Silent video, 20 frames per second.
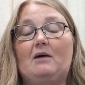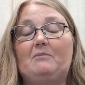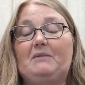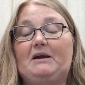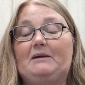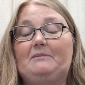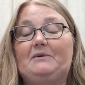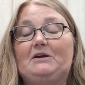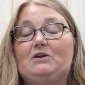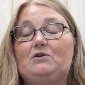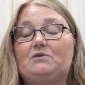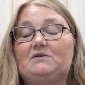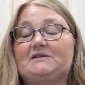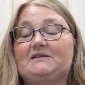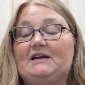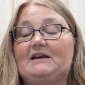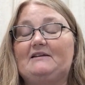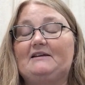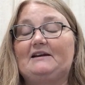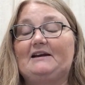Maybe you
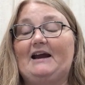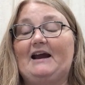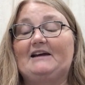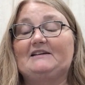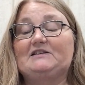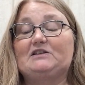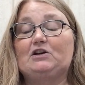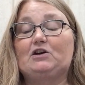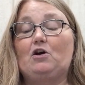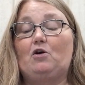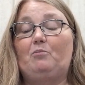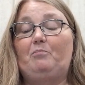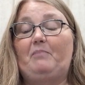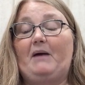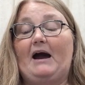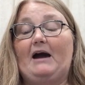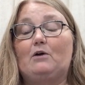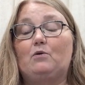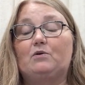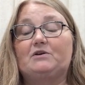say that it has to go
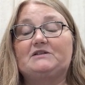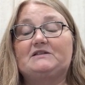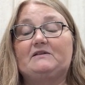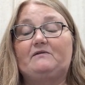backwards